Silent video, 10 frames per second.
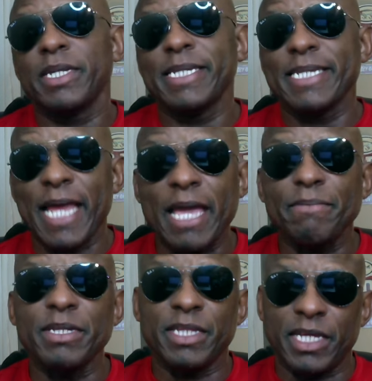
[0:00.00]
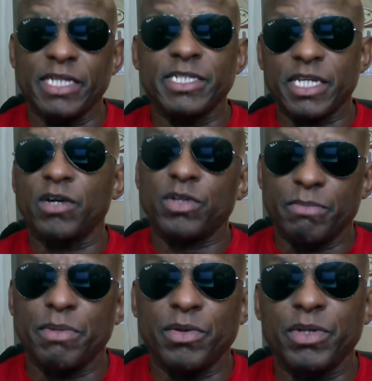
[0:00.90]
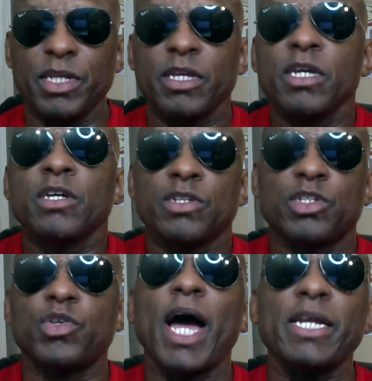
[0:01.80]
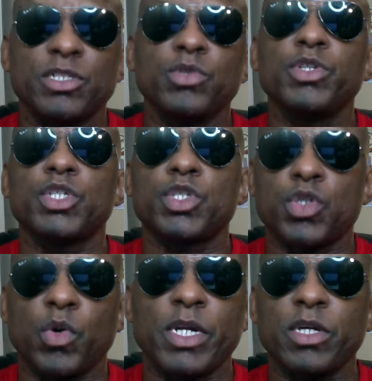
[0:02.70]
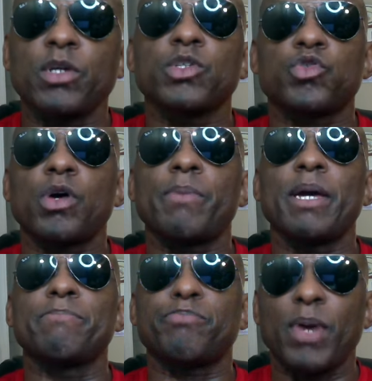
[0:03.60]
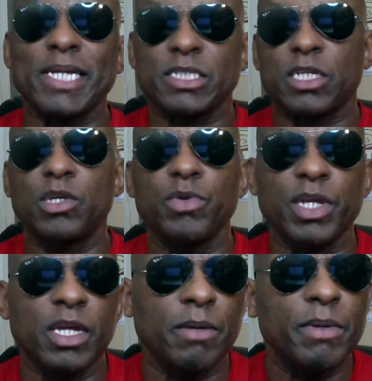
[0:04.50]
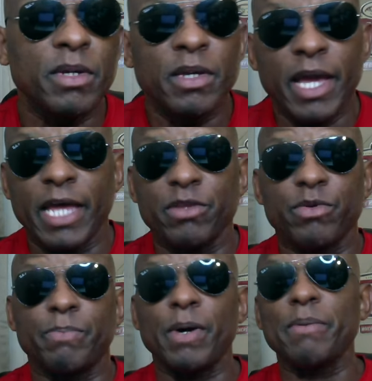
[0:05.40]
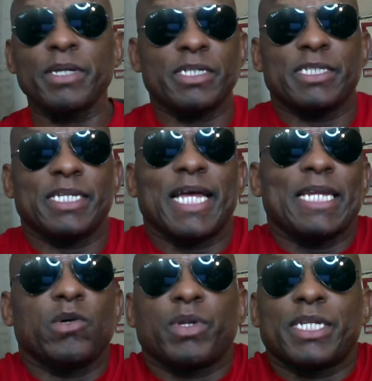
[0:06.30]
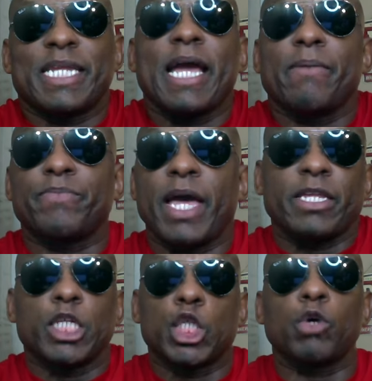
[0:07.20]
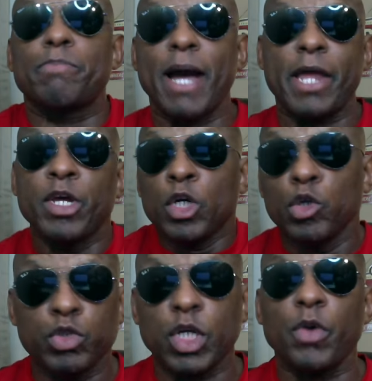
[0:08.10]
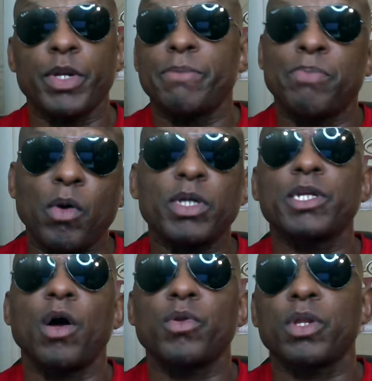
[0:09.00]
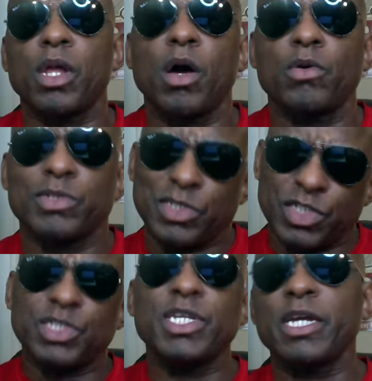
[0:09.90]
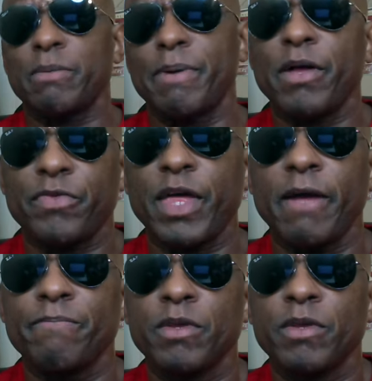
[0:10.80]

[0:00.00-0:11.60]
namely the intel community, to try to destroy Donald Trump and prosecute him. And the Republicans are not doing a damn thing to Joe Biden, who's already broken all the laws. Just think about that.